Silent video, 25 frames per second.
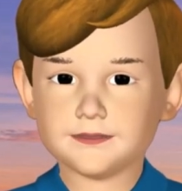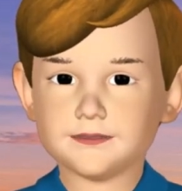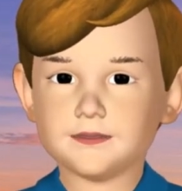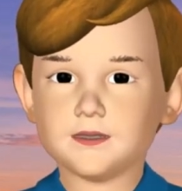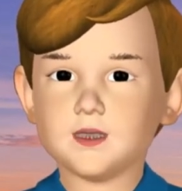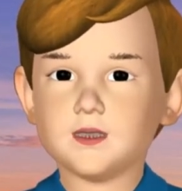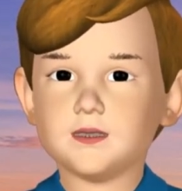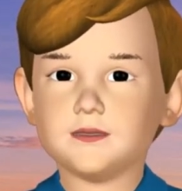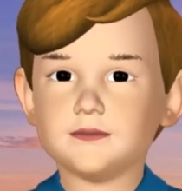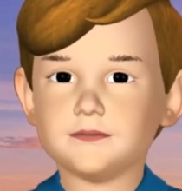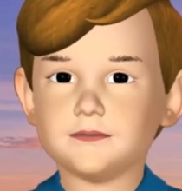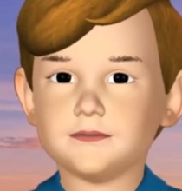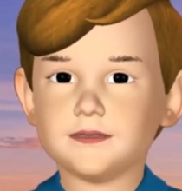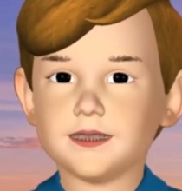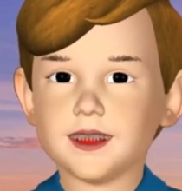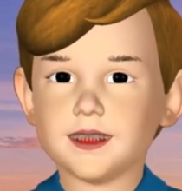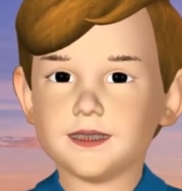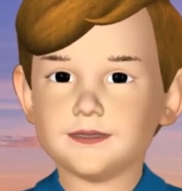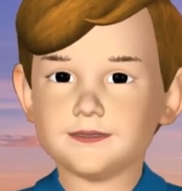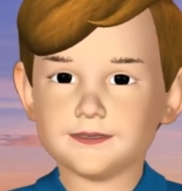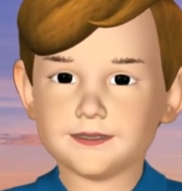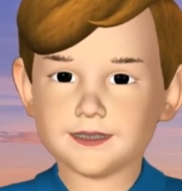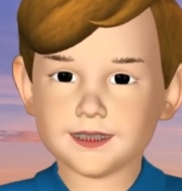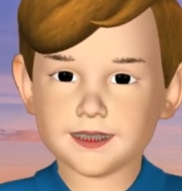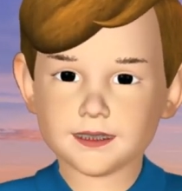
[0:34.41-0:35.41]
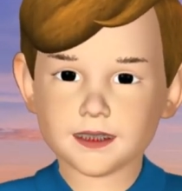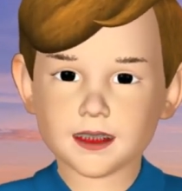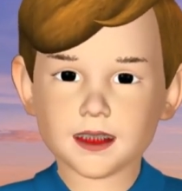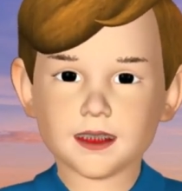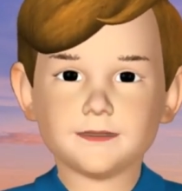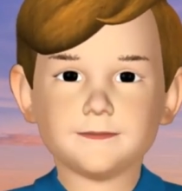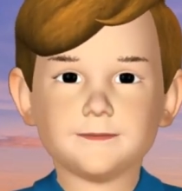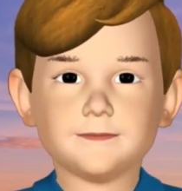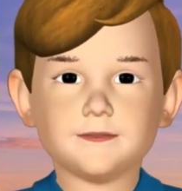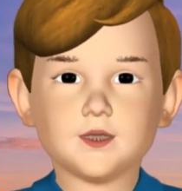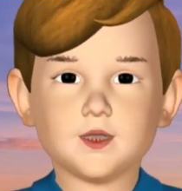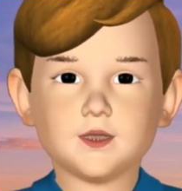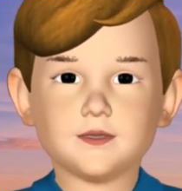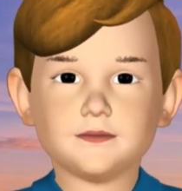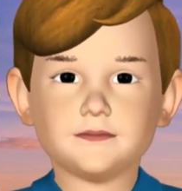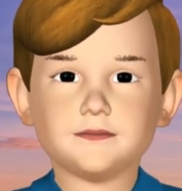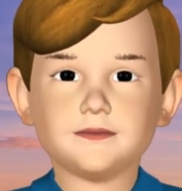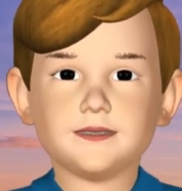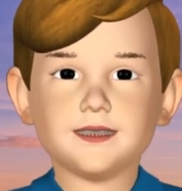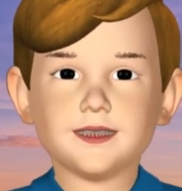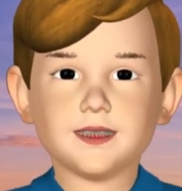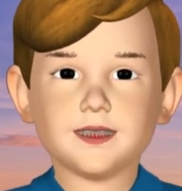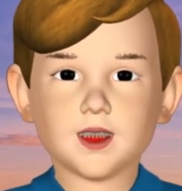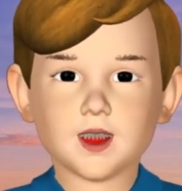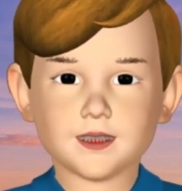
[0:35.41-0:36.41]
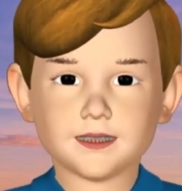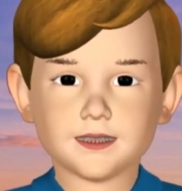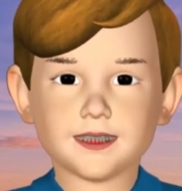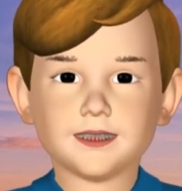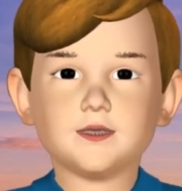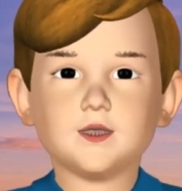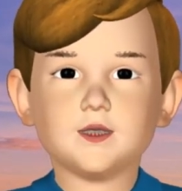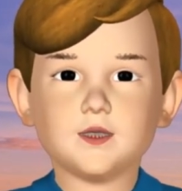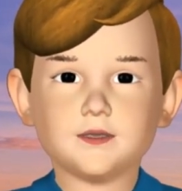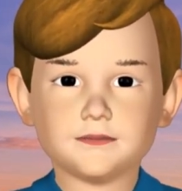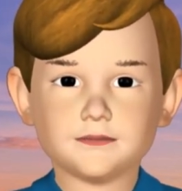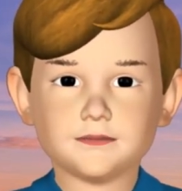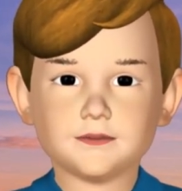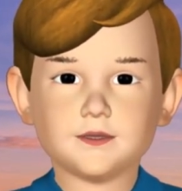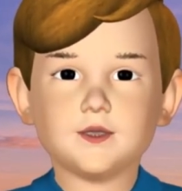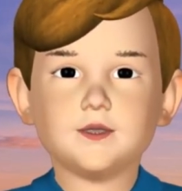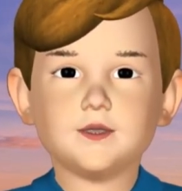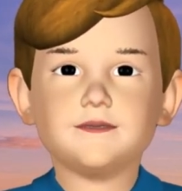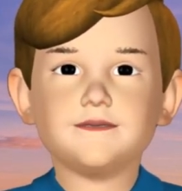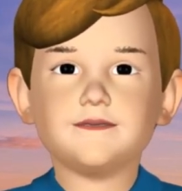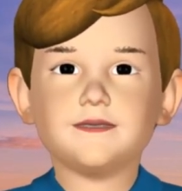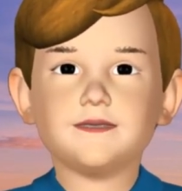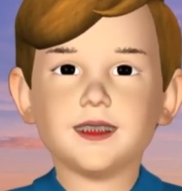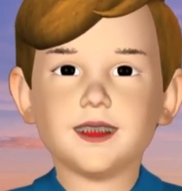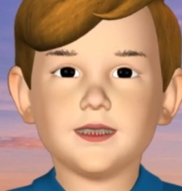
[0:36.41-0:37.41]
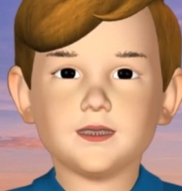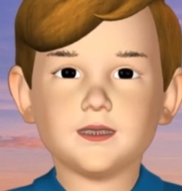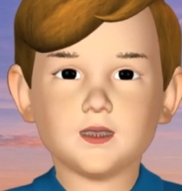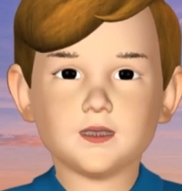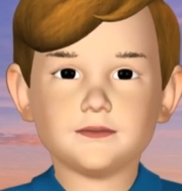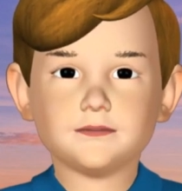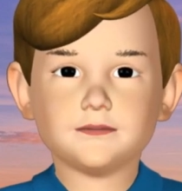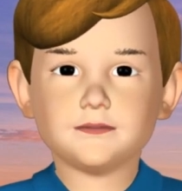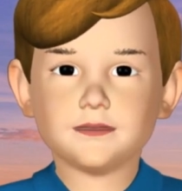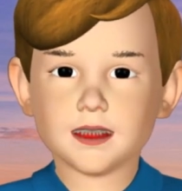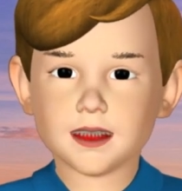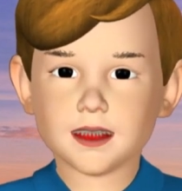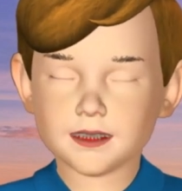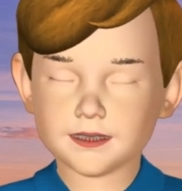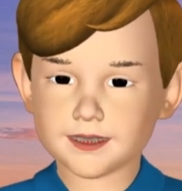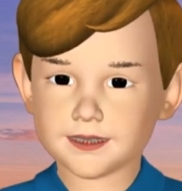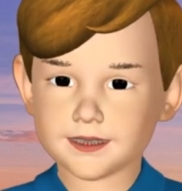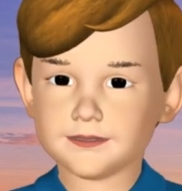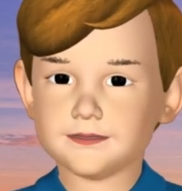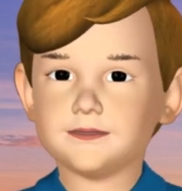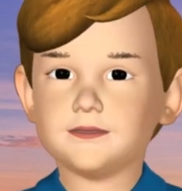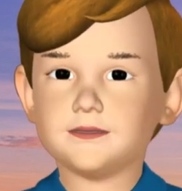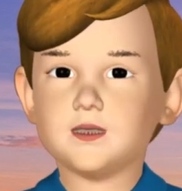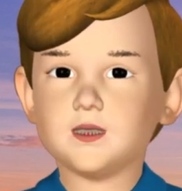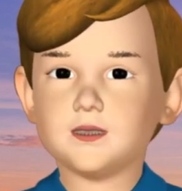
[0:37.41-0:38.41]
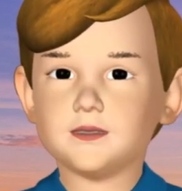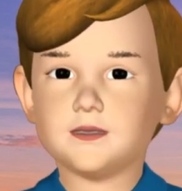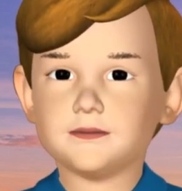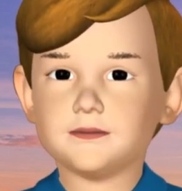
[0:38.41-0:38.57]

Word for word: They plot injustice and say, we have devised a perfect plan.